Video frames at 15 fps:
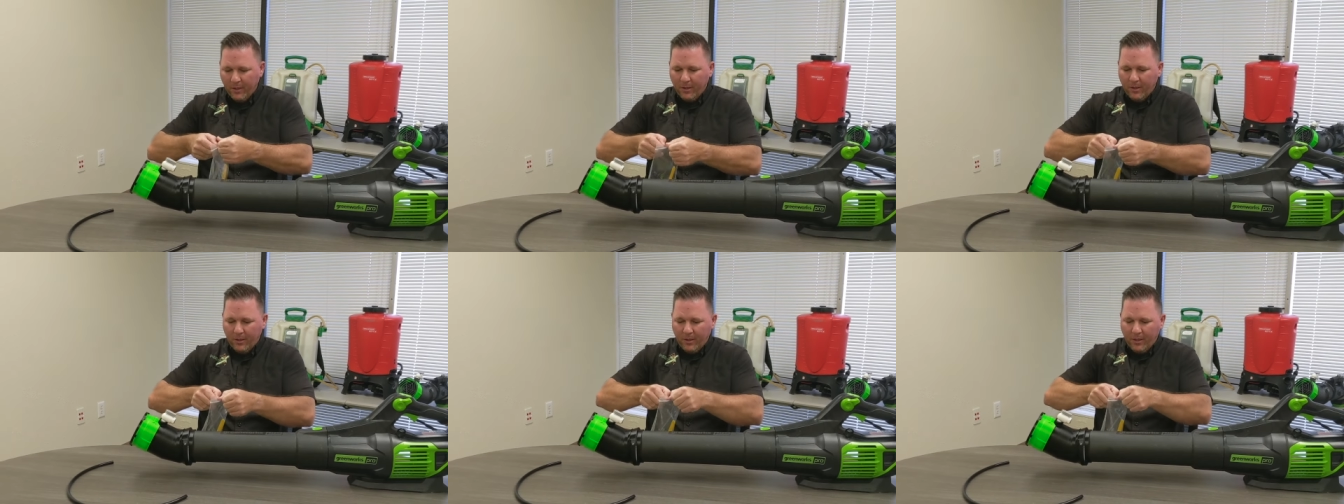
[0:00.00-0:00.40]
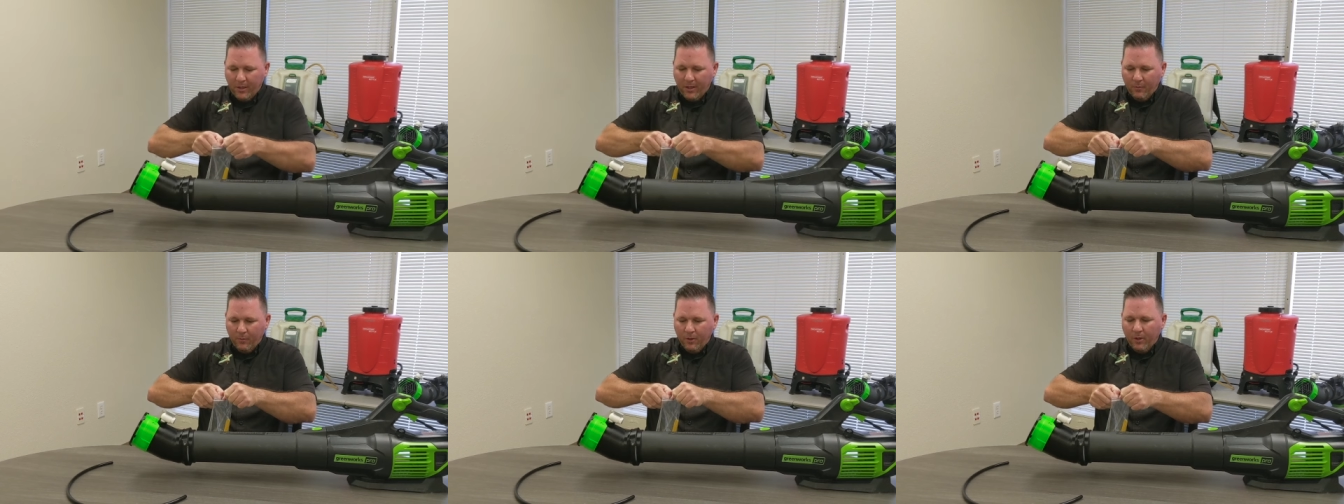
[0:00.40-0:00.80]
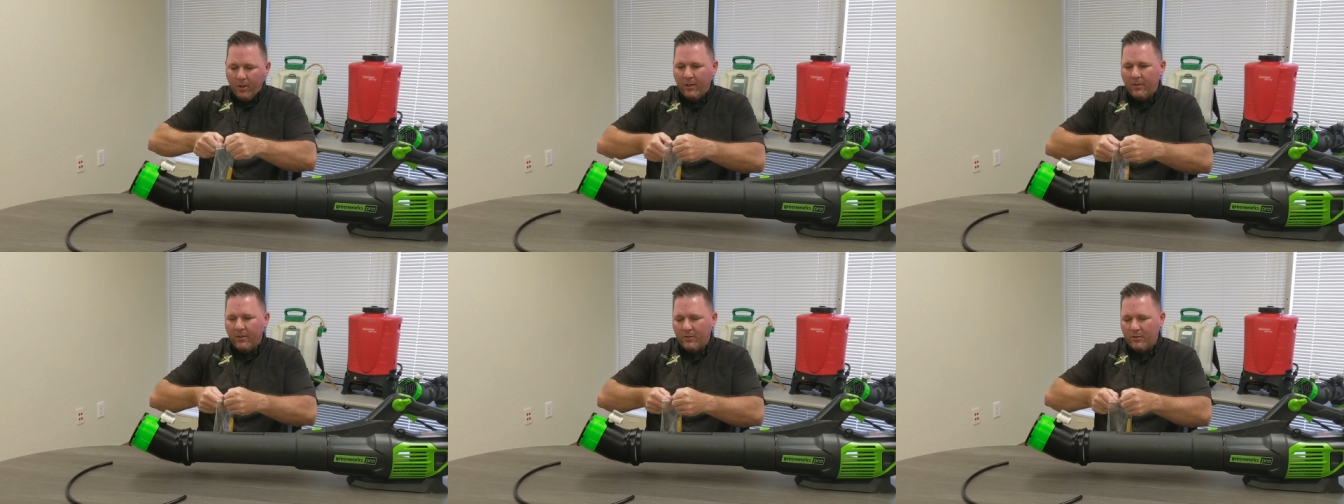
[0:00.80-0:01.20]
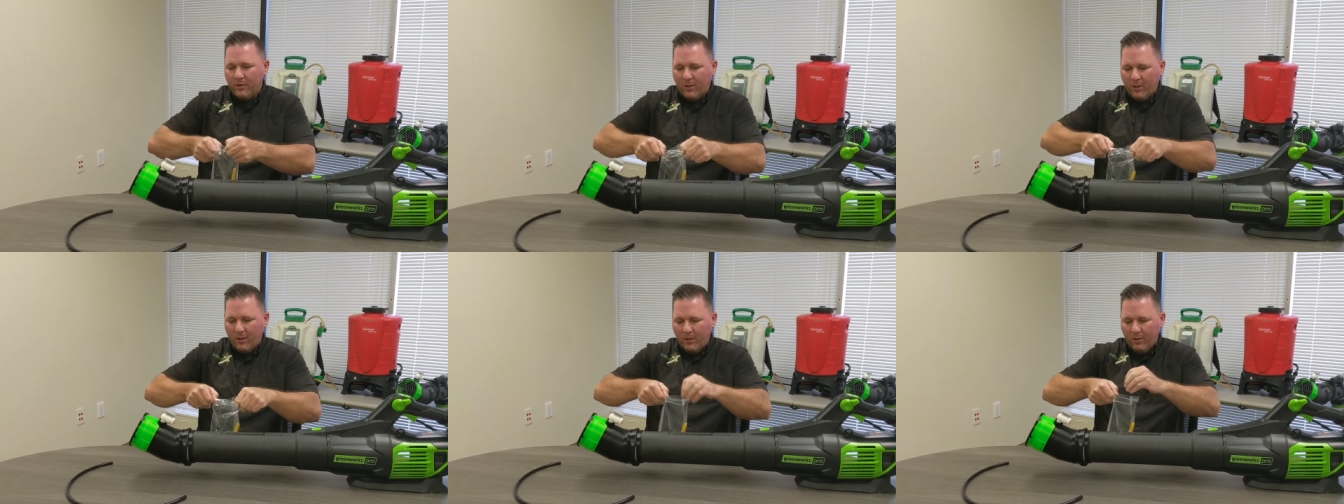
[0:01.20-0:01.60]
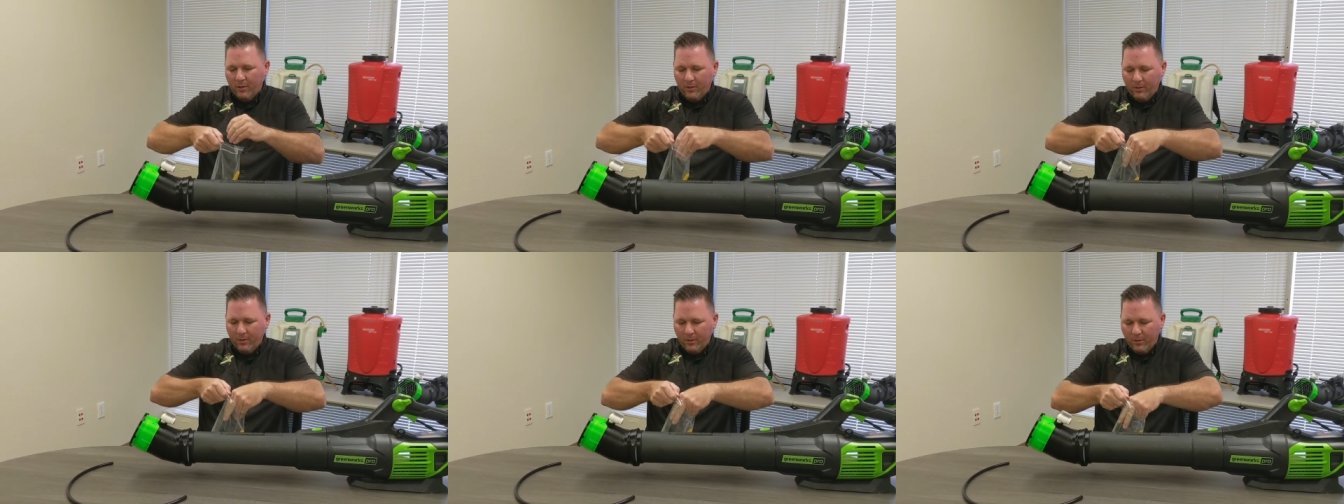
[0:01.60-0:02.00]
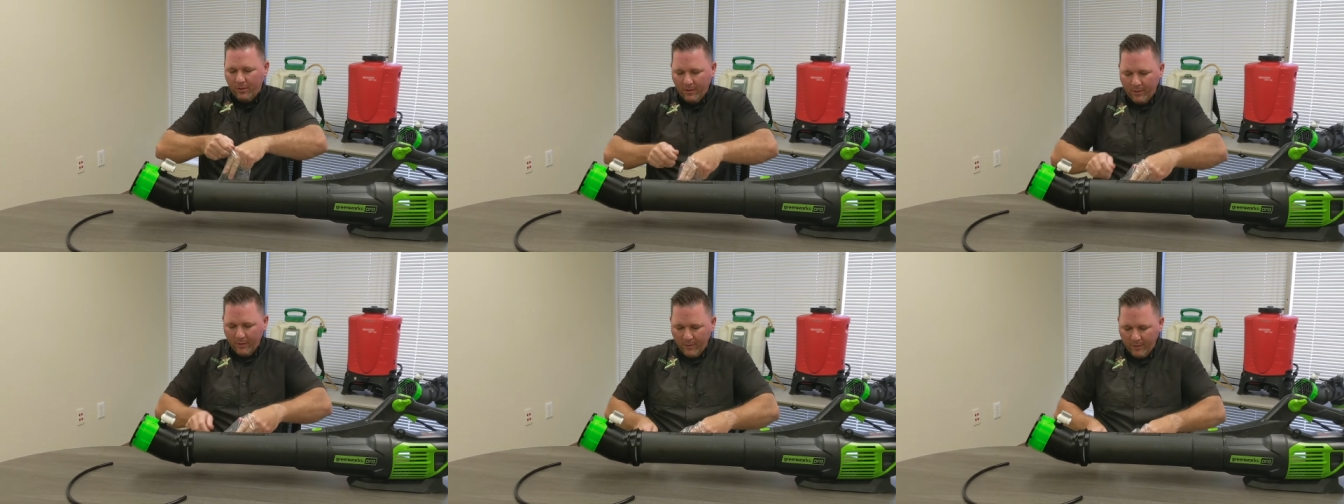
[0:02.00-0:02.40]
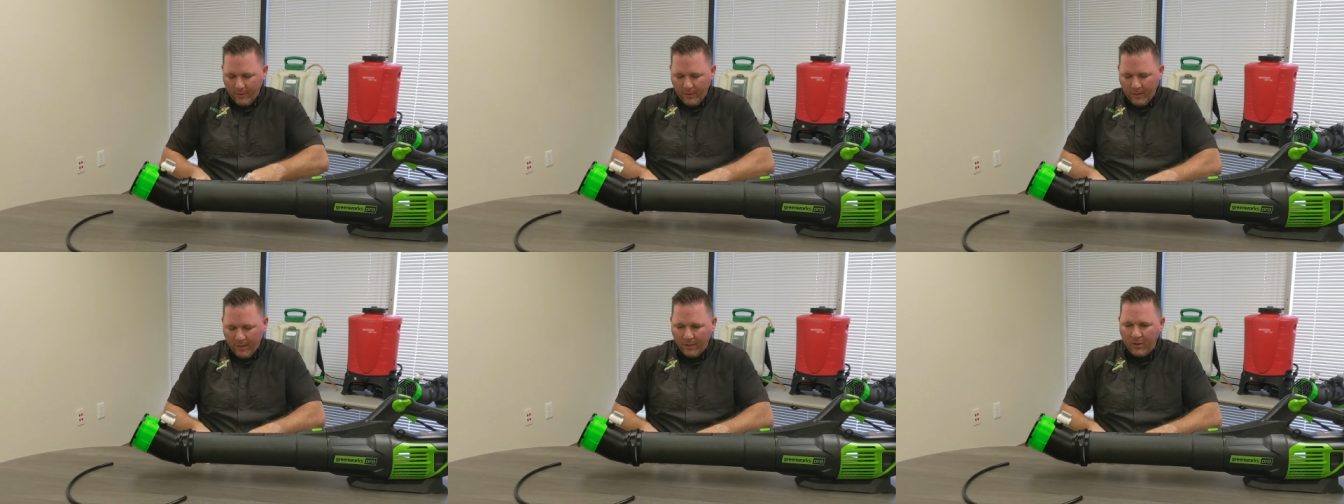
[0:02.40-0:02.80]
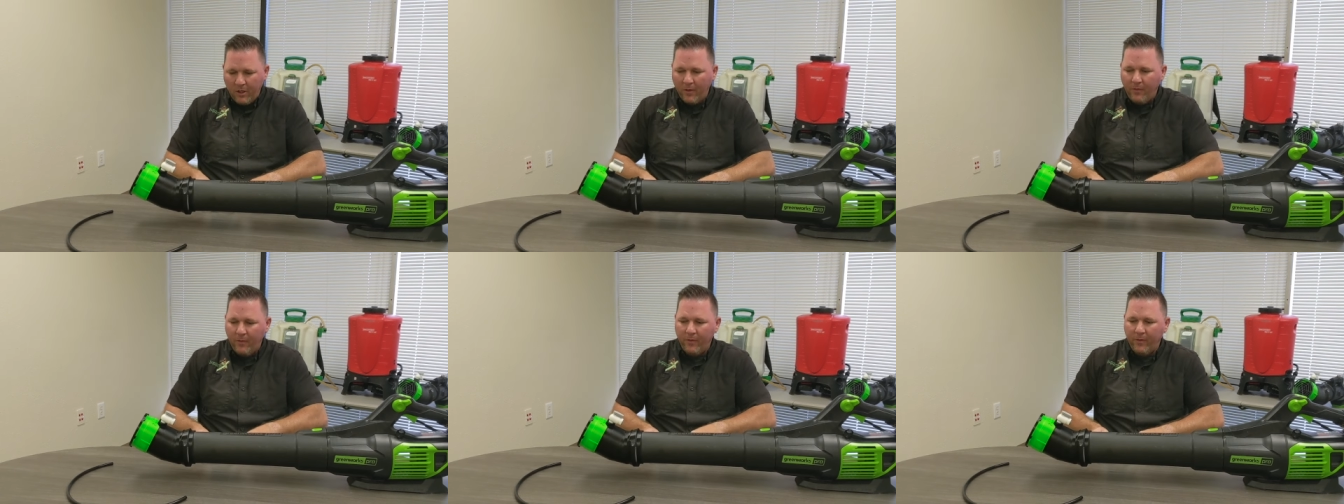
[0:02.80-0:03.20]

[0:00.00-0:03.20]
and we're going to install and cut